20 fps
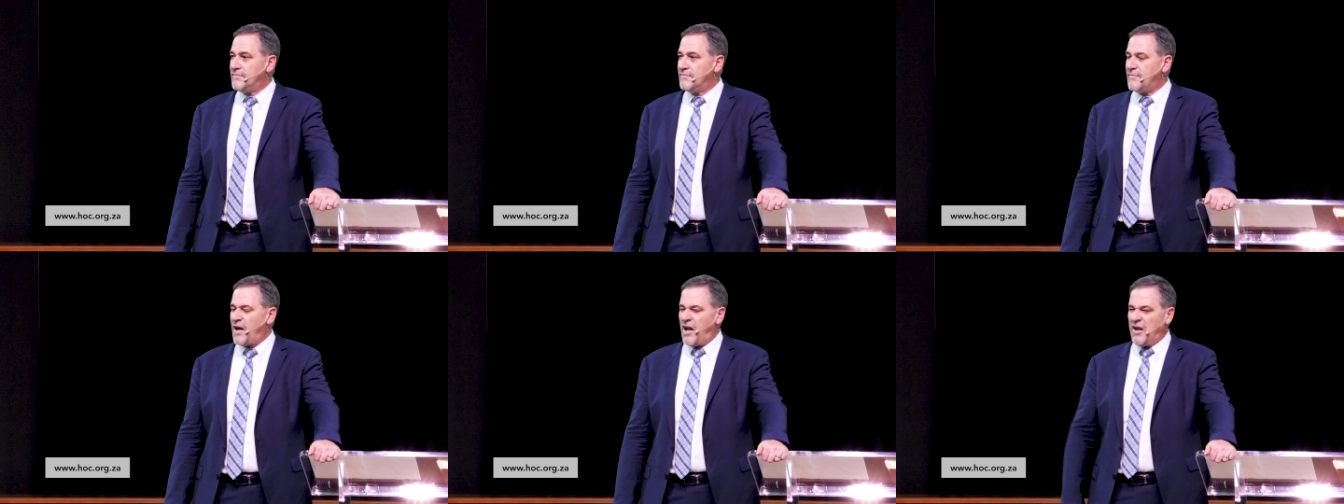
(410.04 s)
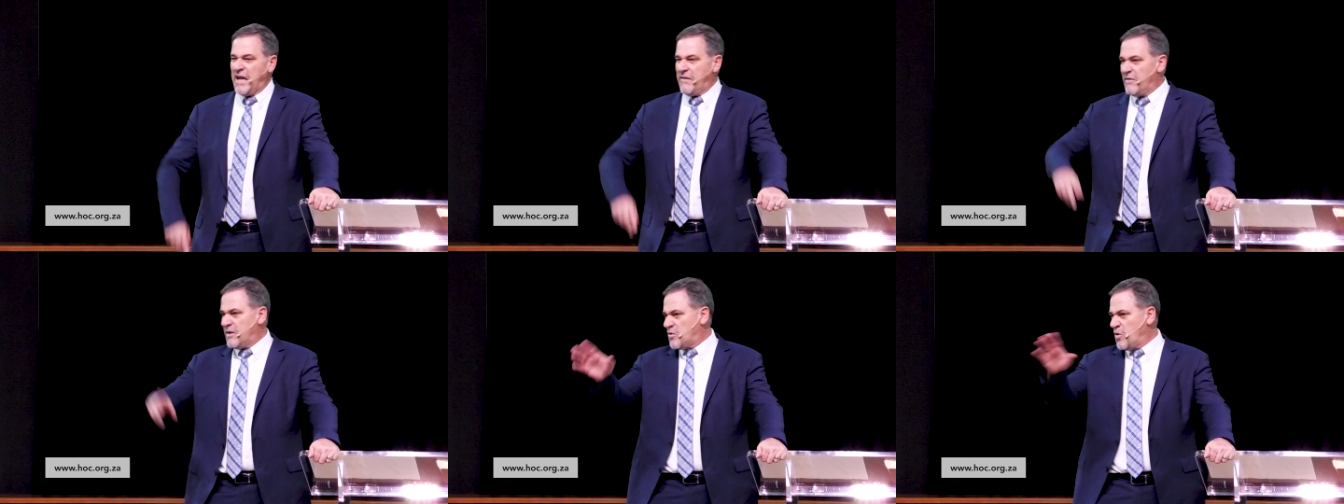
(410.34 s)
I'll
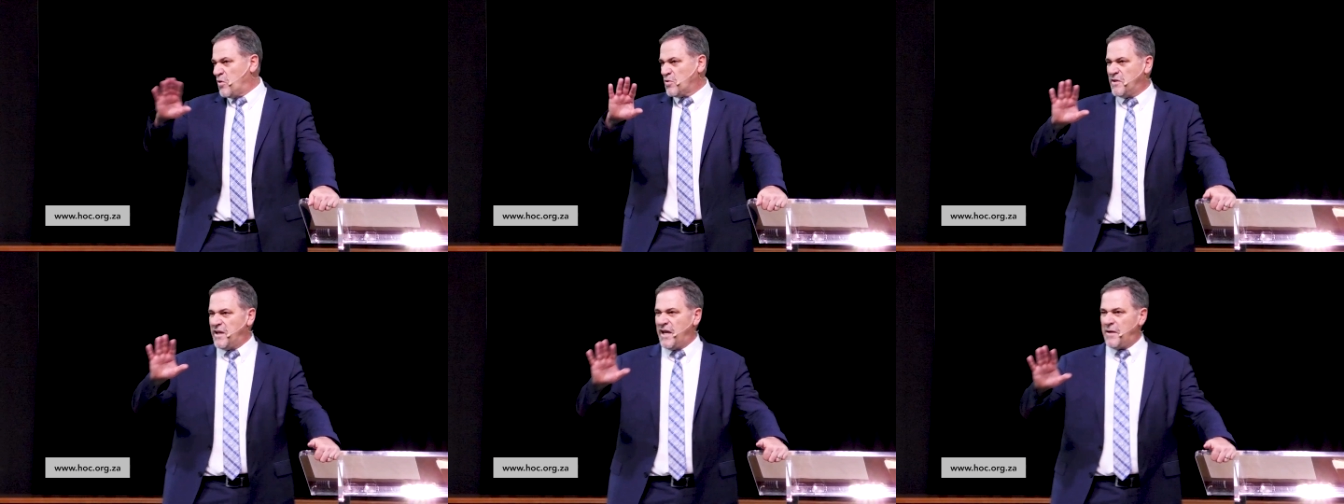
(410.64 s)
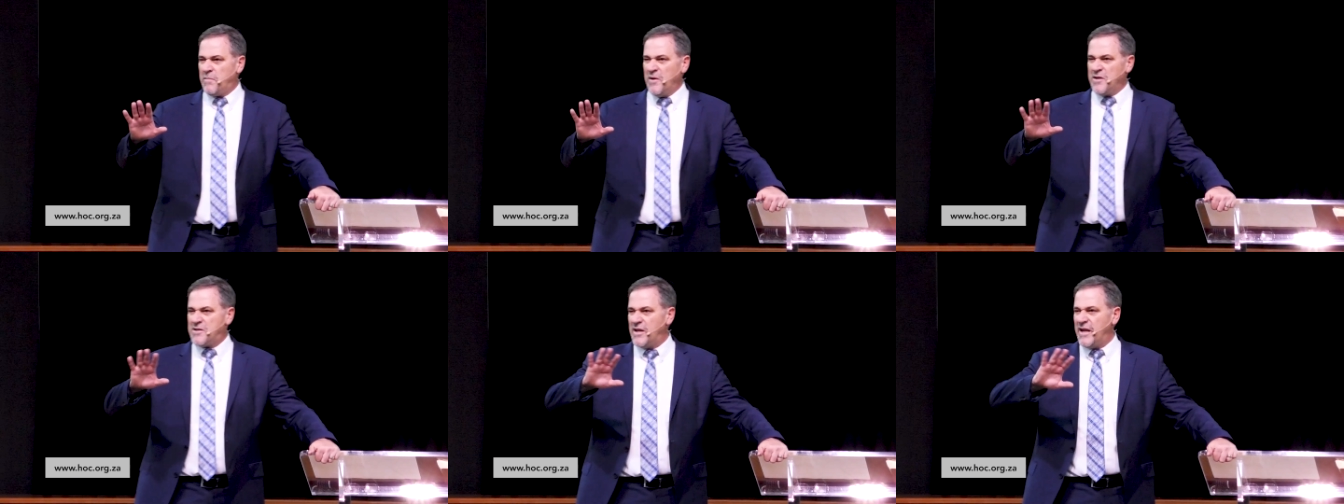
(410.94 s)
never talk to that
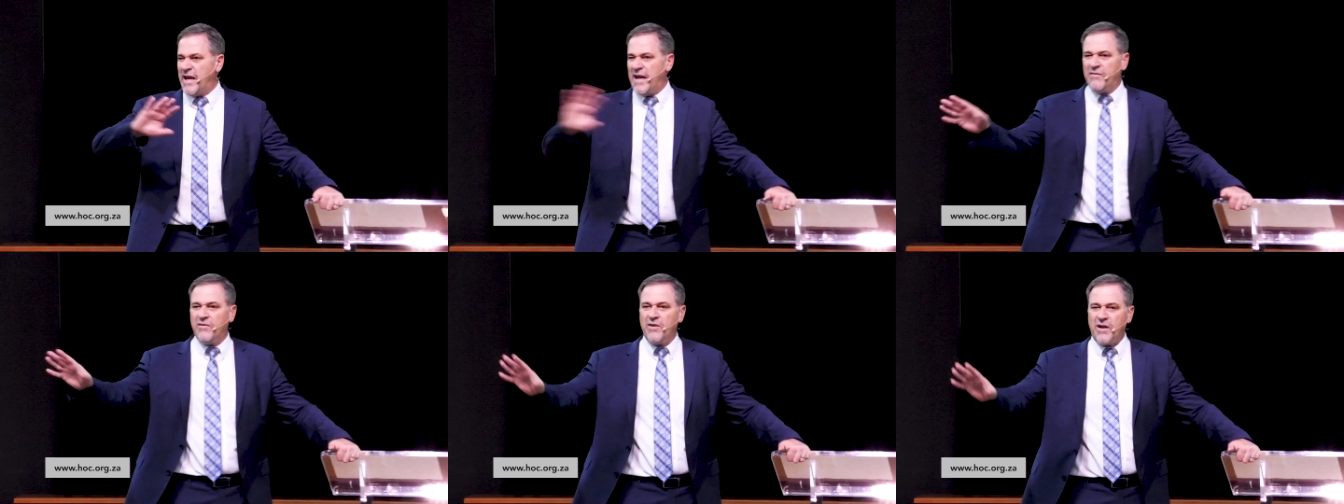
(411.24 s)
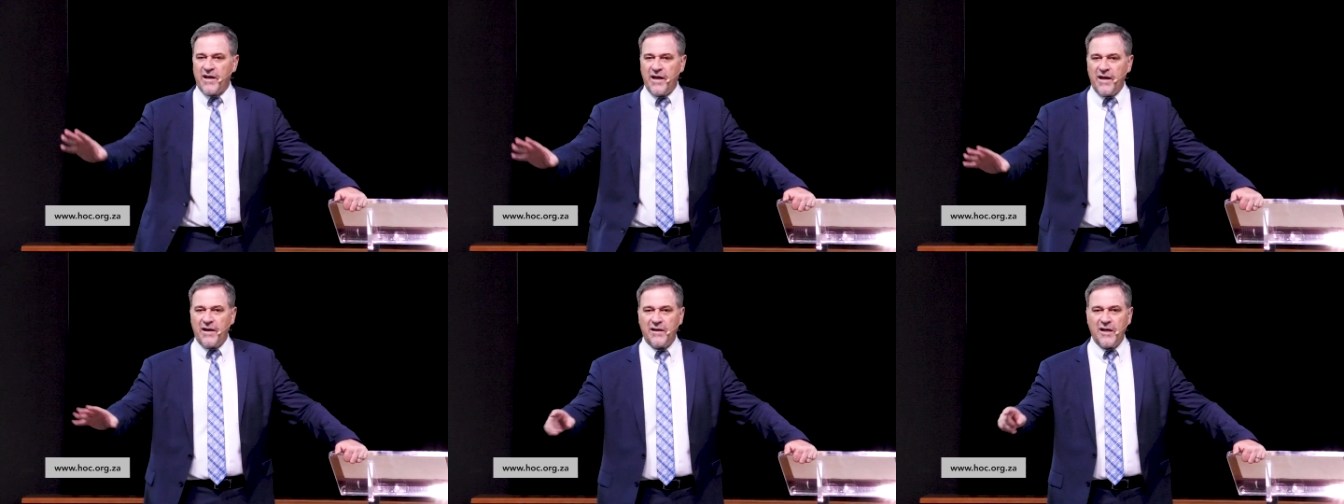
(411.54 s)
person ever
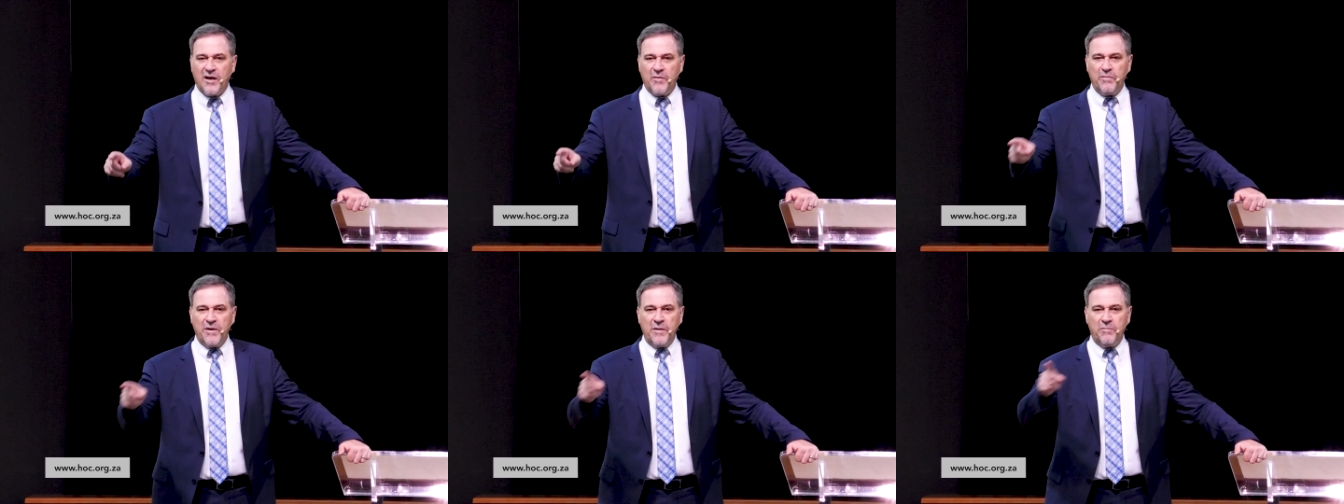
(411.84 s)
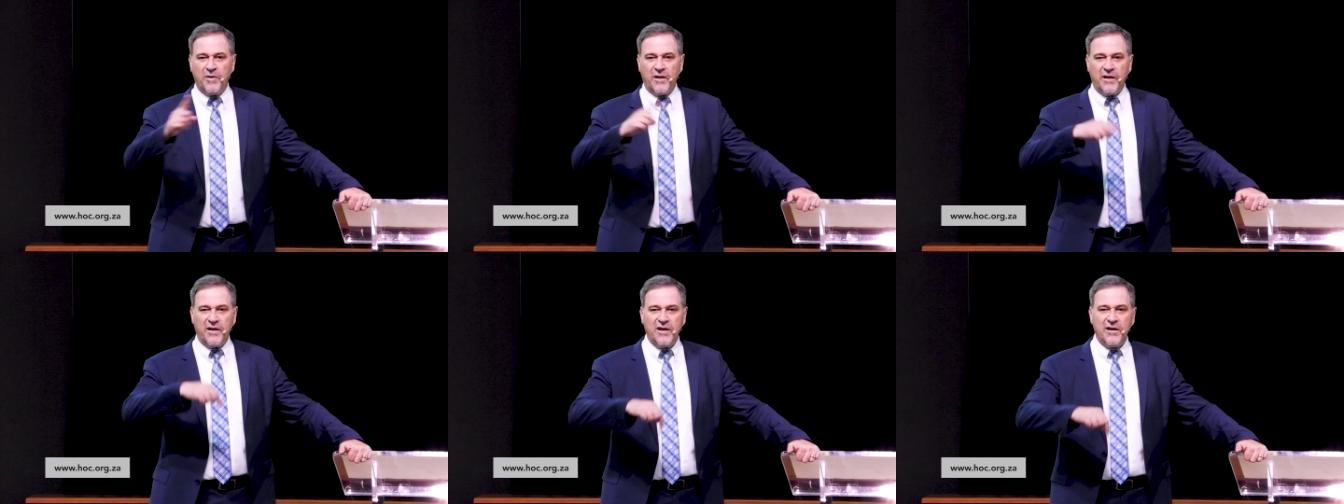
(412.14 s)
again. Now
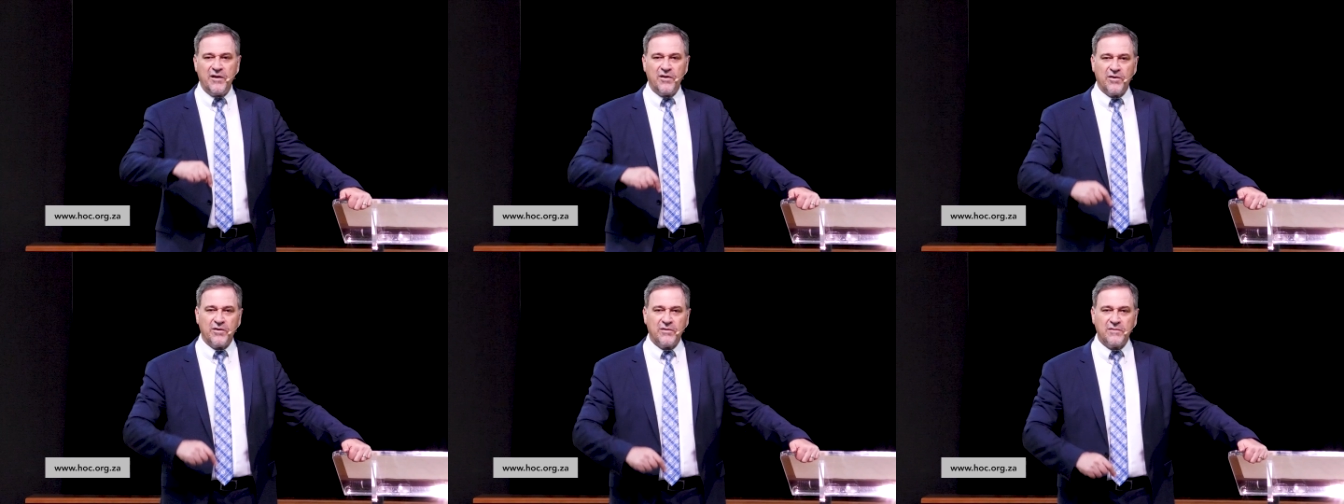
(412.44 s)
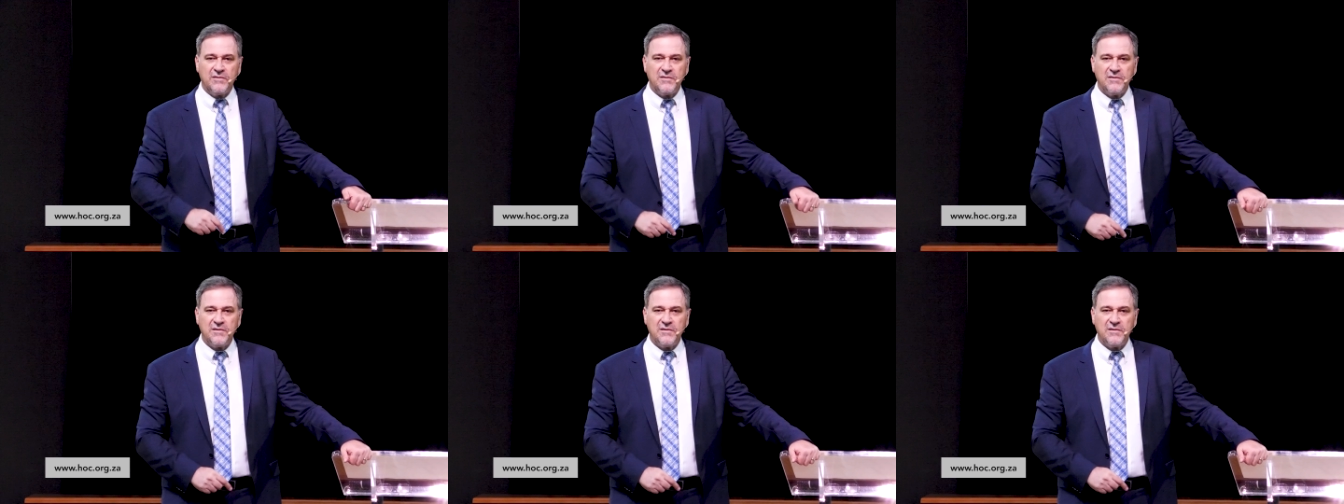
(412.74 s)
people hear you.